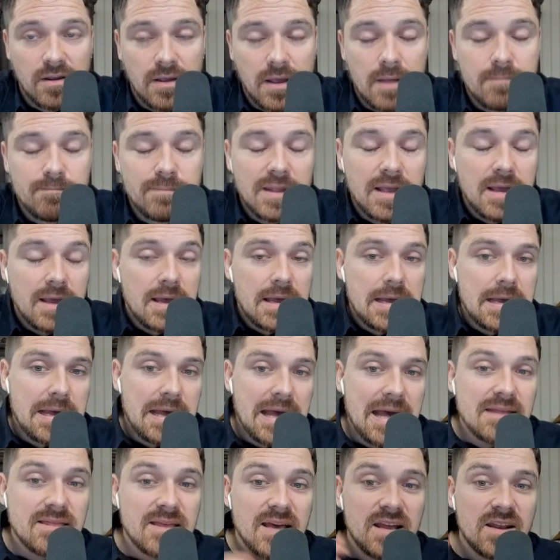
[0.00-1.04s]
Okay,
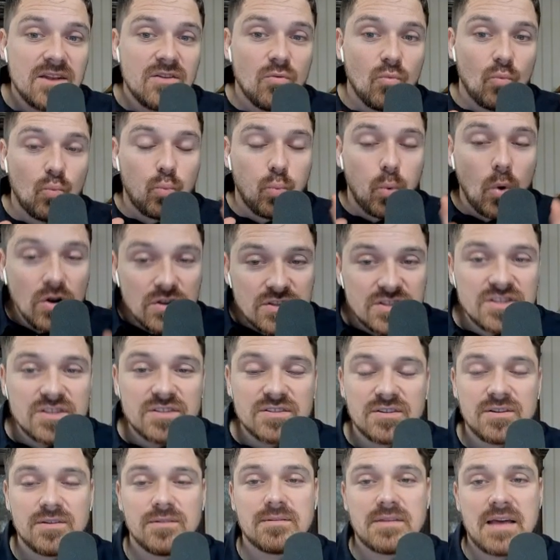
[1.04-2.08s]
and then once you
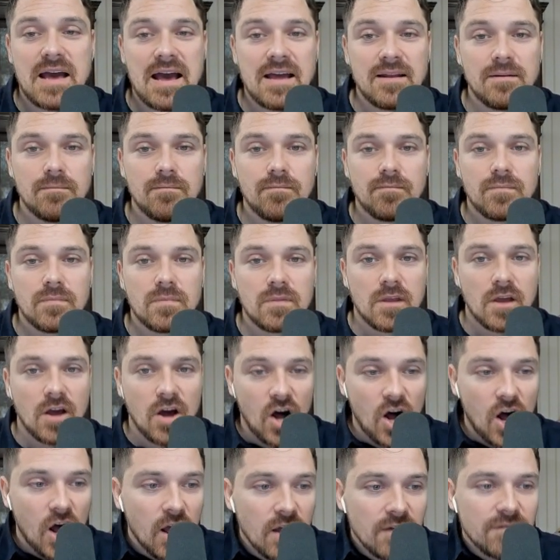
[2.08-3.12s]
do that,
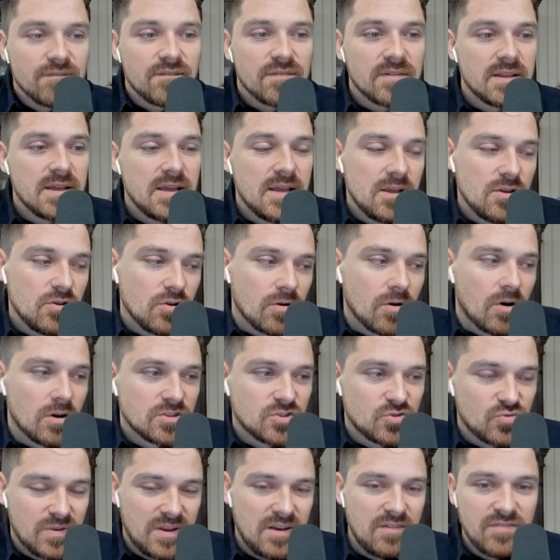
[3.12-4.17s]
hopefully you got
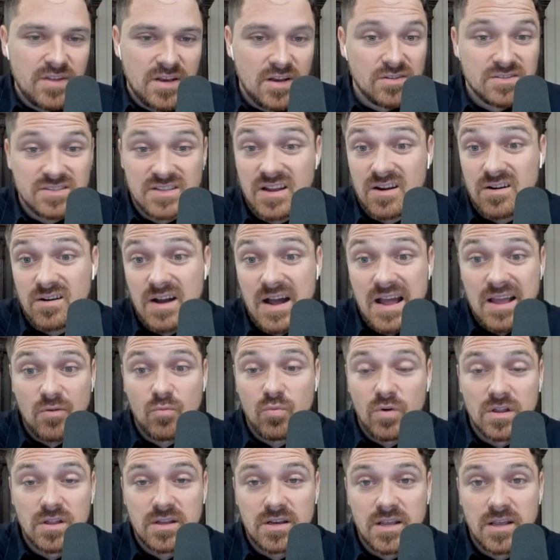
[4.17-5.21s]
20 videos that are high
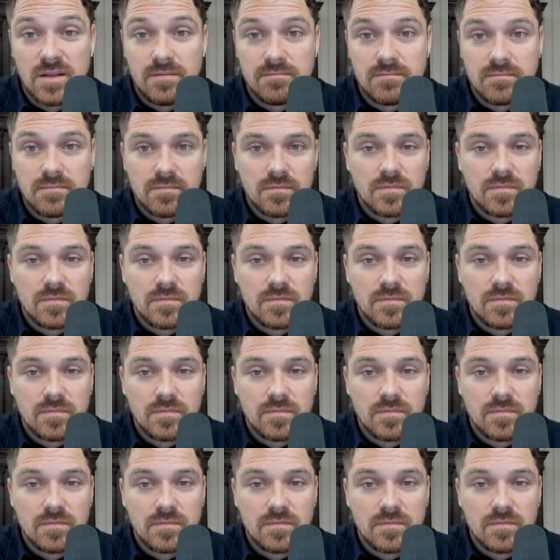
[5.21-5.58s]
quality.